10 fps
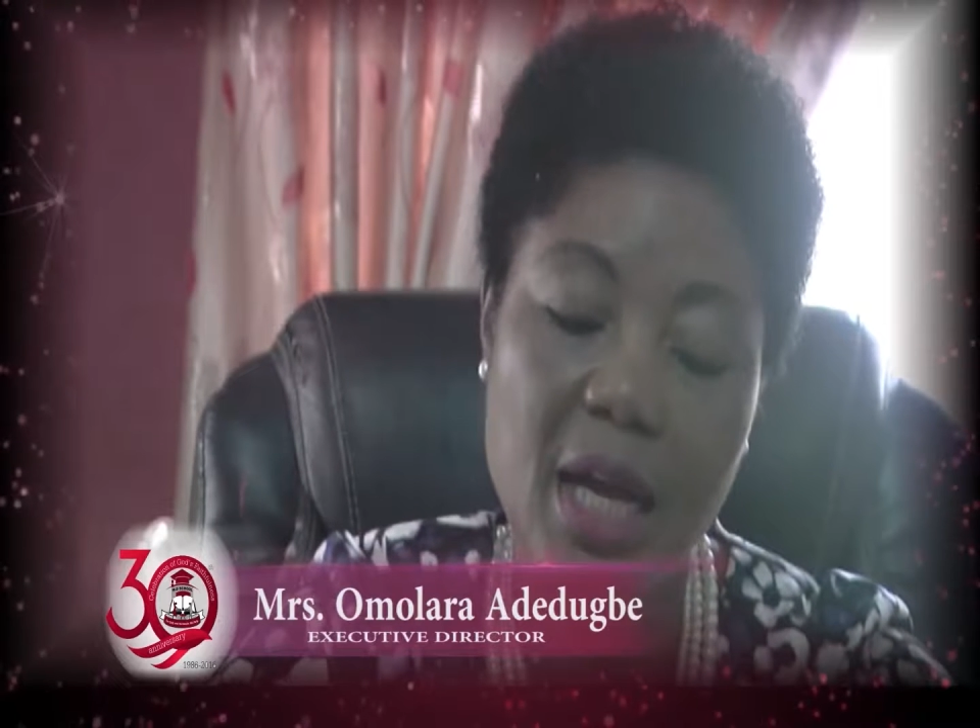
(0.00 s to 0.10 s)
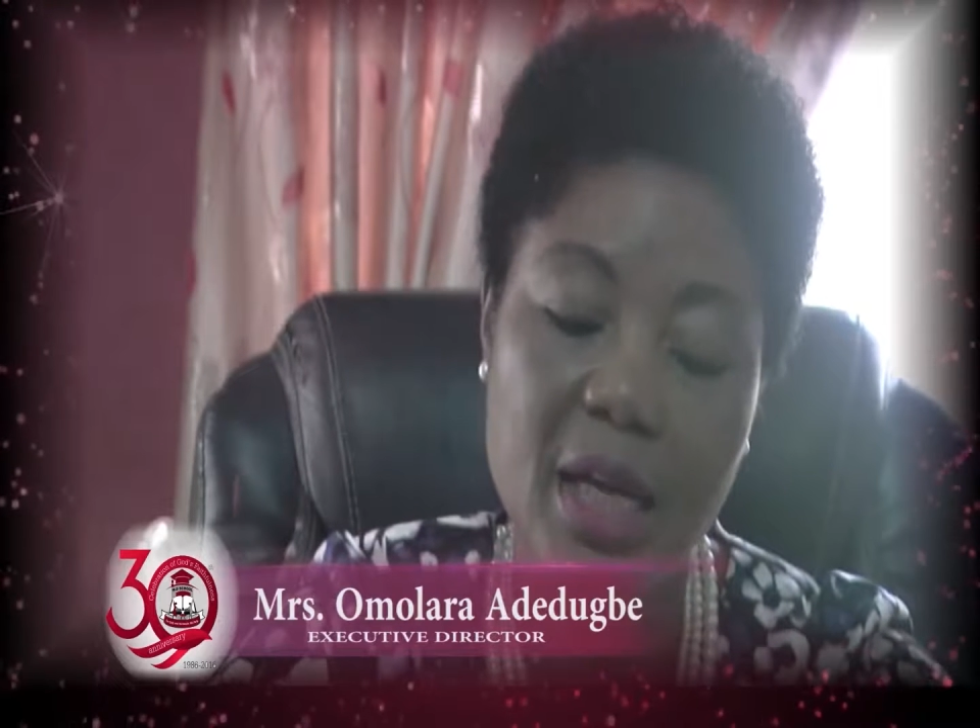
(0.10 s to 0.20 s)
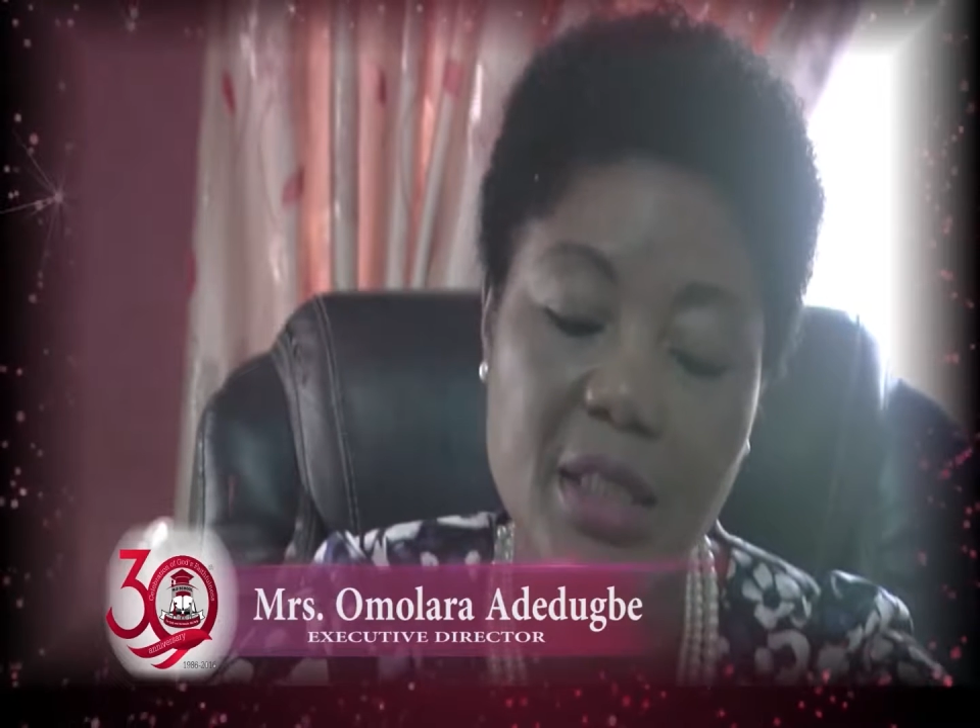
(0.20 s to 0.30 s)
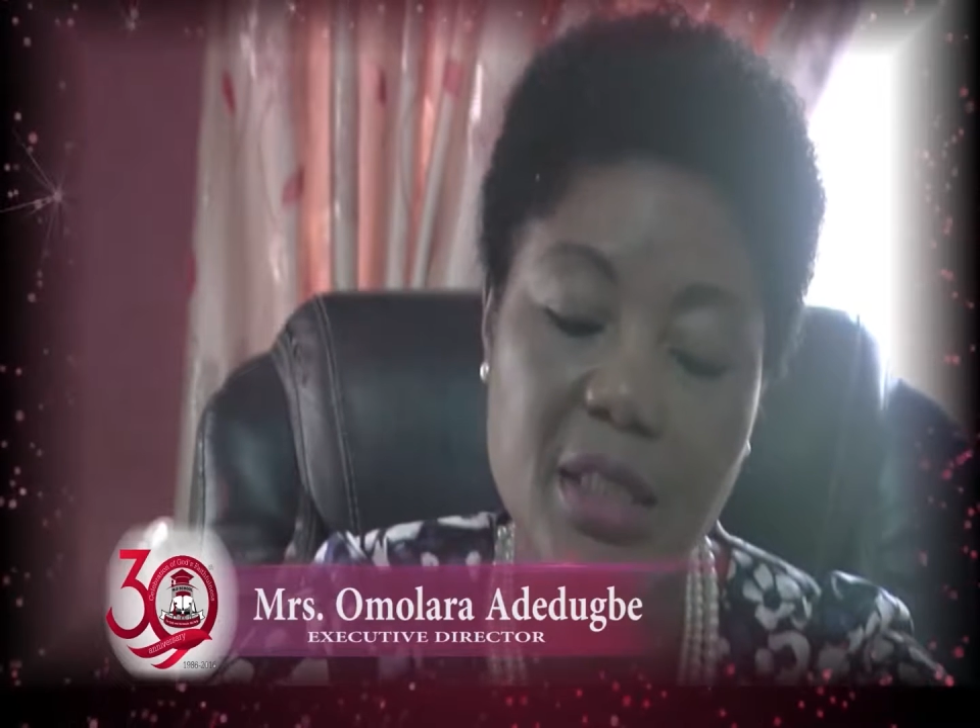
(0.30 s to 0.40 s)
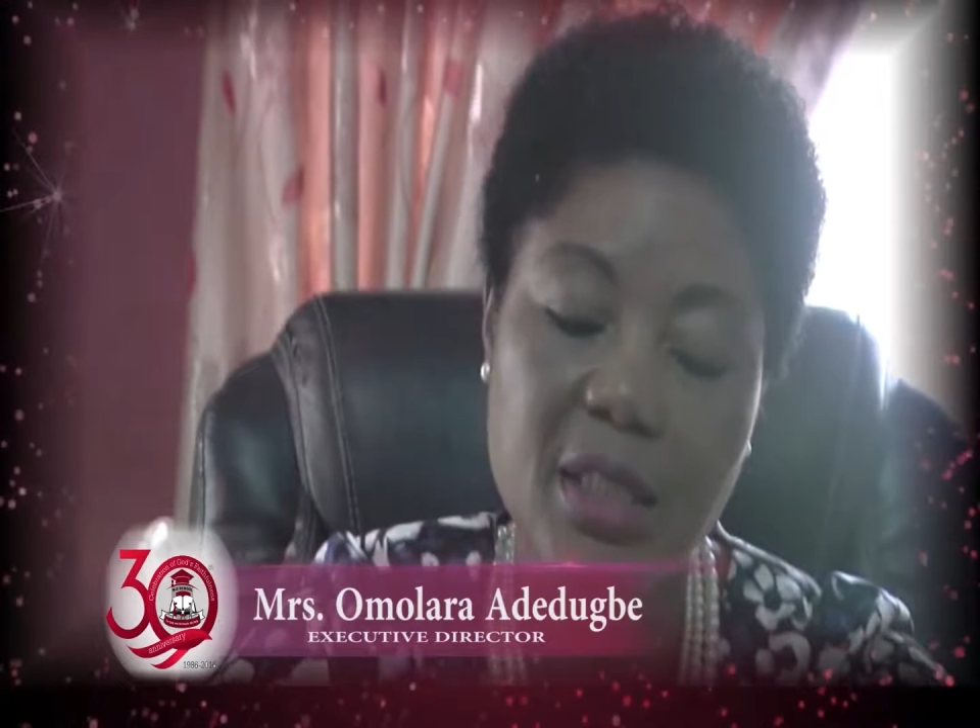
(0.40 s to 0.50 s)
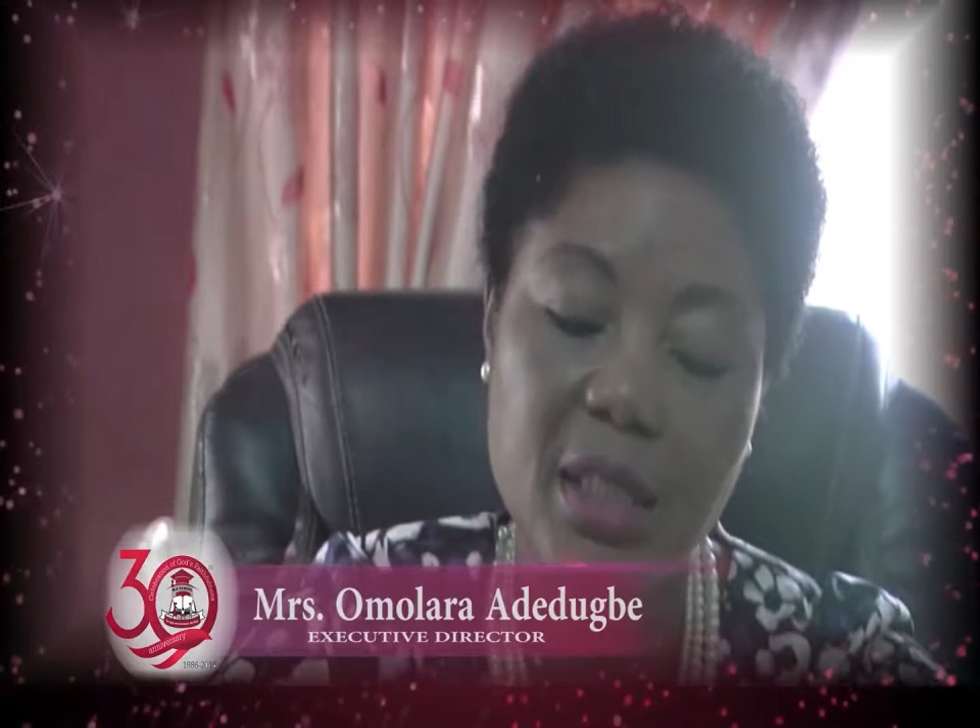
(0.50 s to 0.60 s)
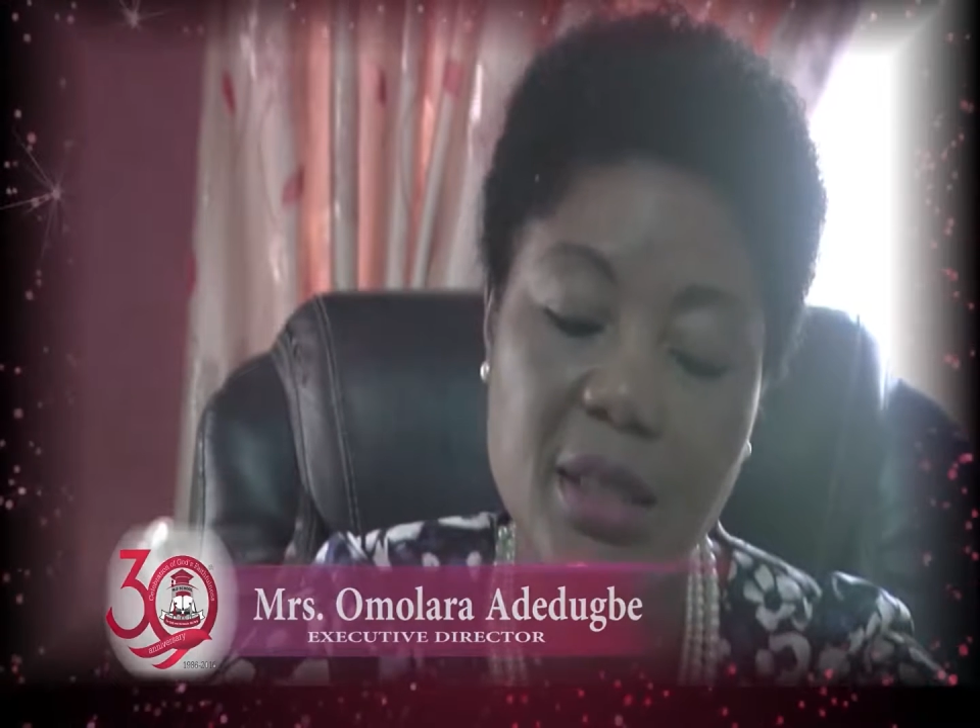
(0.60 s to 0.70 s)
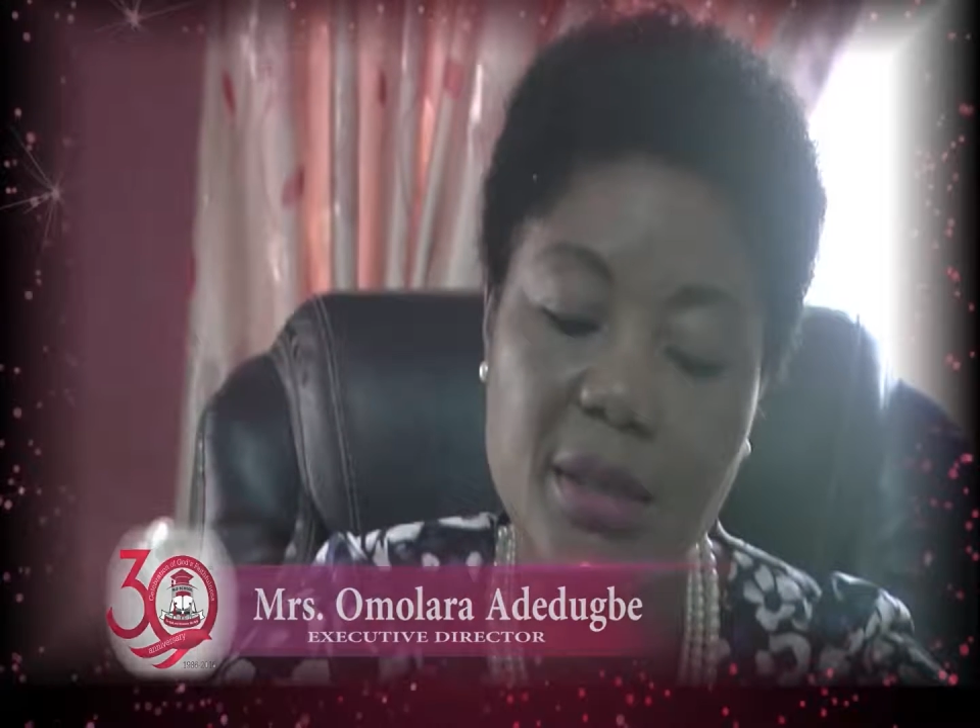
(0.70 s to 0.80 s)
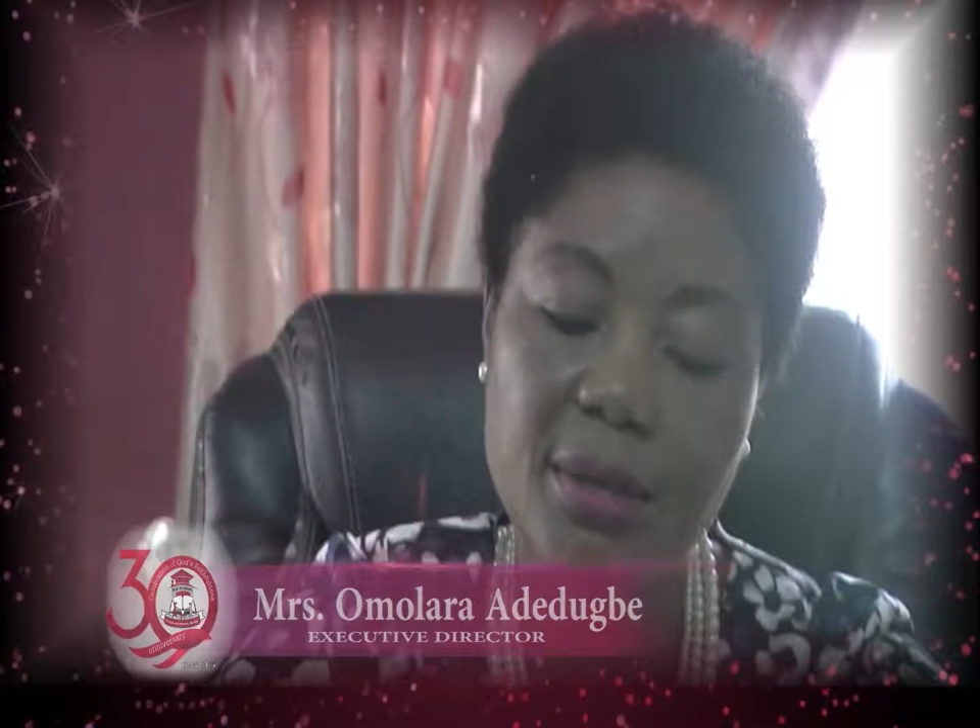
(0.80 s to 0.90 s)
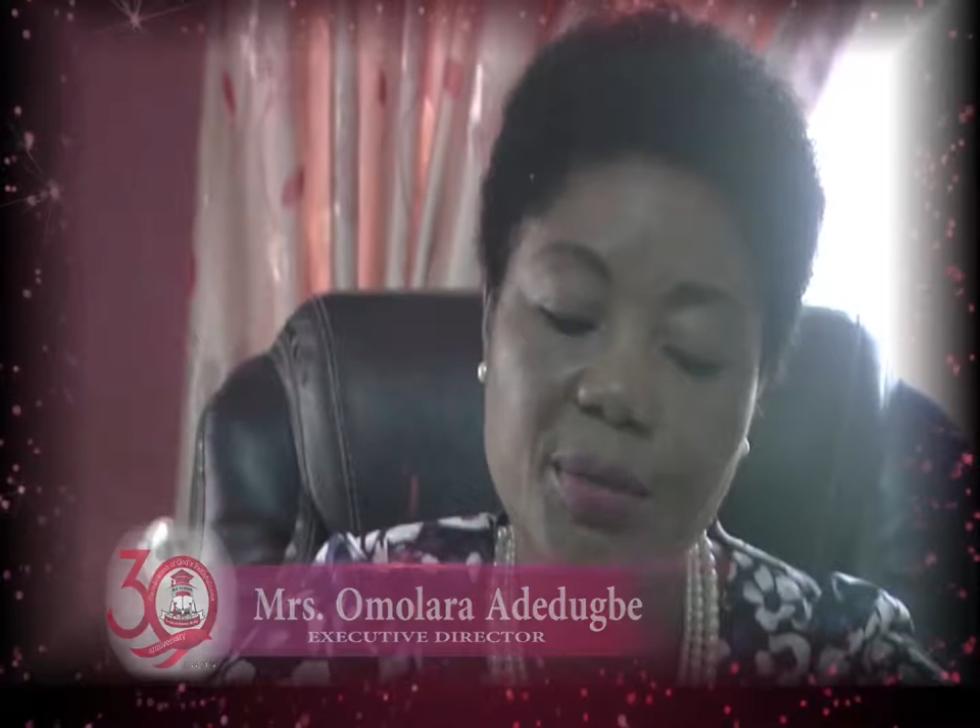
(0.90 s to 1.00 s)

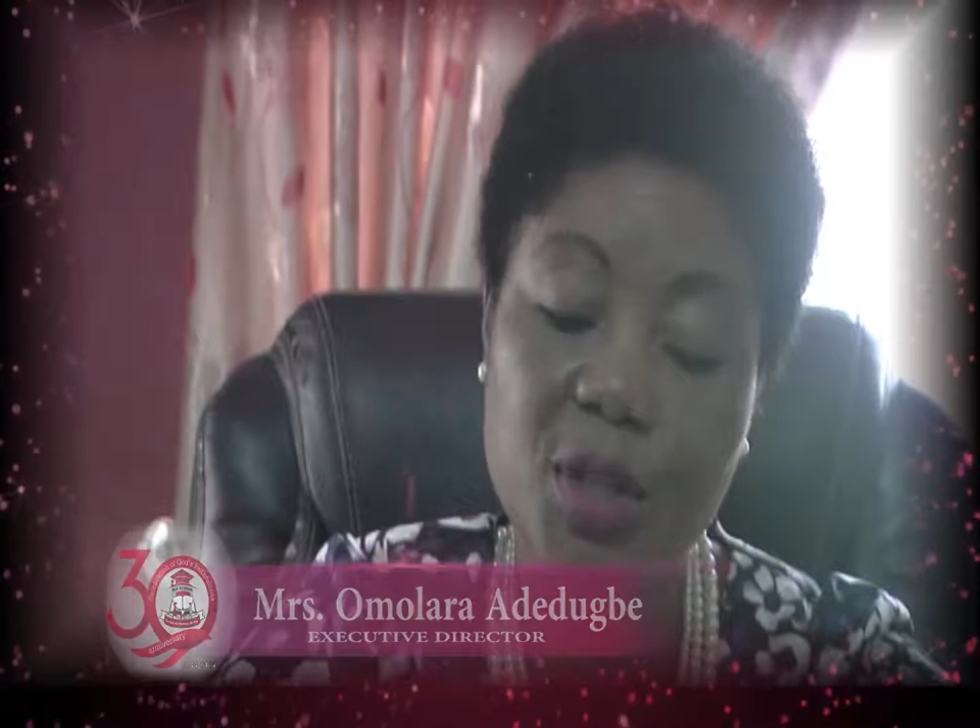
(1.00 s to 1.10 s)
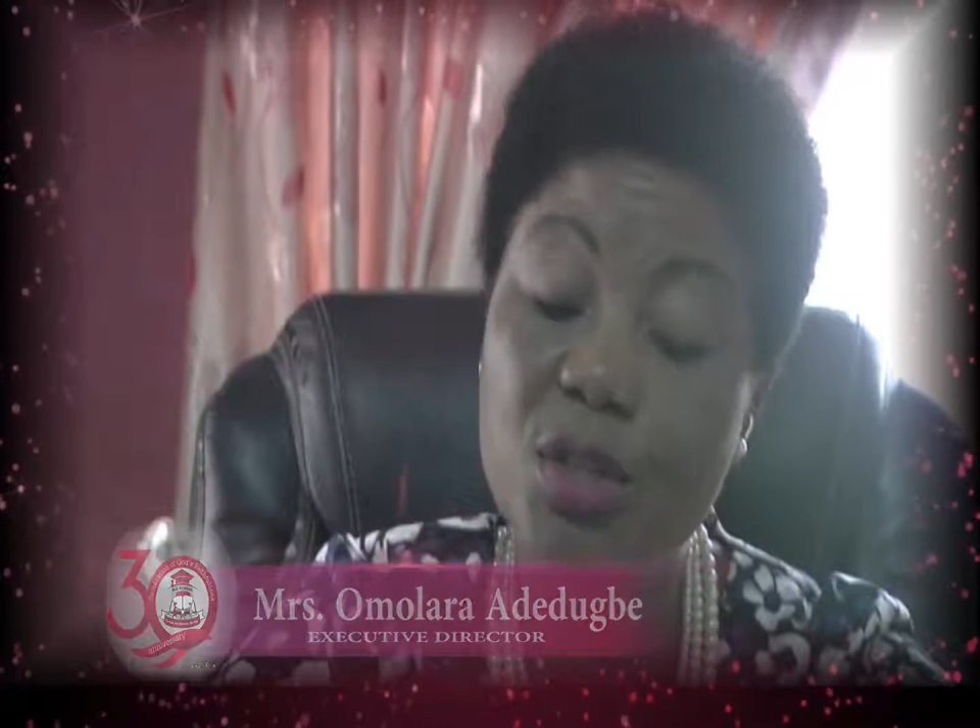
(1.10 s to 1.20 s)
And